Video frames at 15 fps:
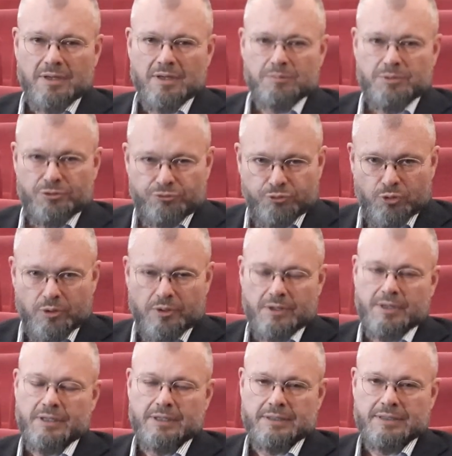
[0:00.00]

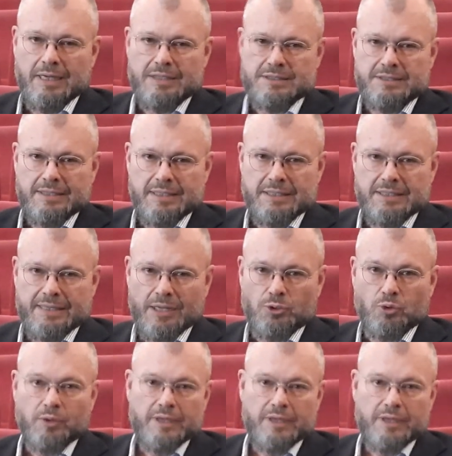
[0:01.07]
before 1989 or